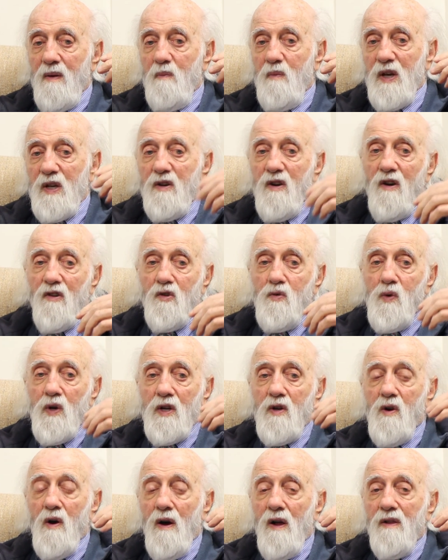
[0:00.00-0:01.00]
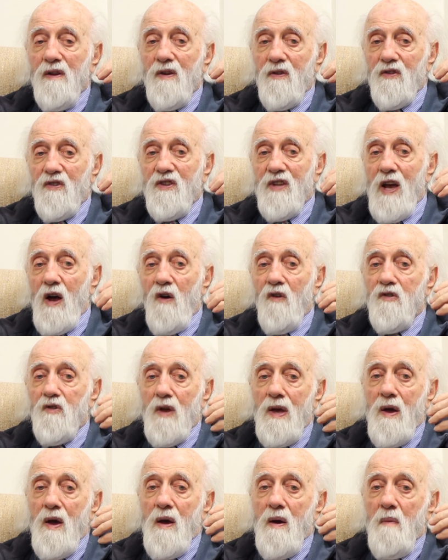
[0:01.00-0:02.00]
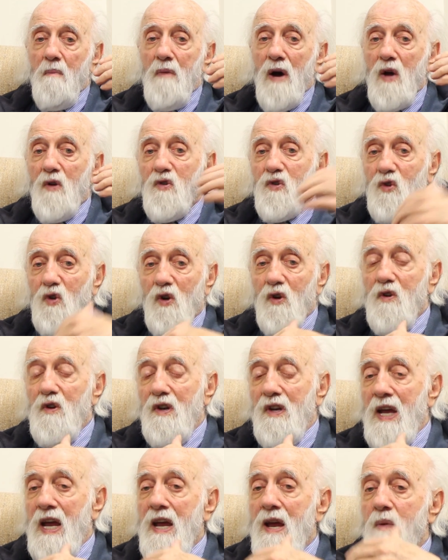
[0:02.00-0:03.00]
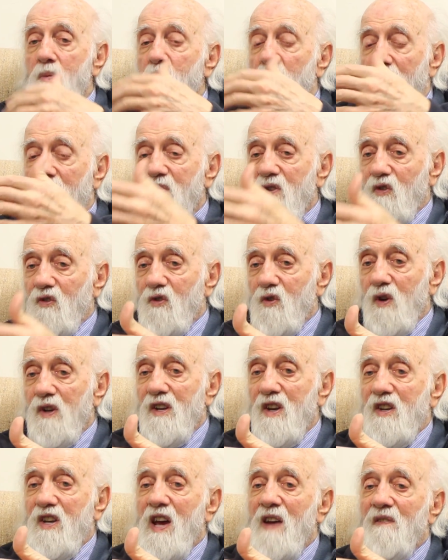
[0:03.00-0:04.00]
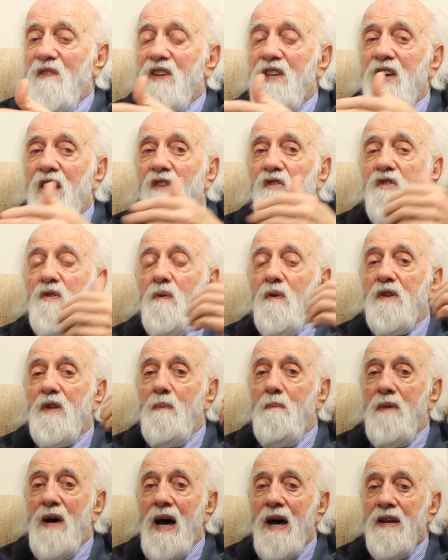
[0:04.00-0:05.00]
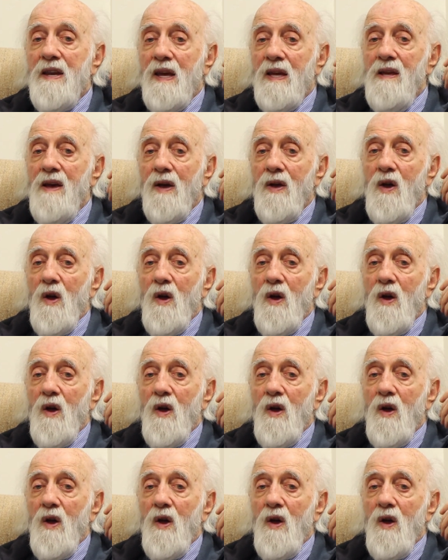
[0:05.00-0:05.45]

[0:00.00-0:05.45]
because we call ourselves by a certain name, we have a certain identification of the body,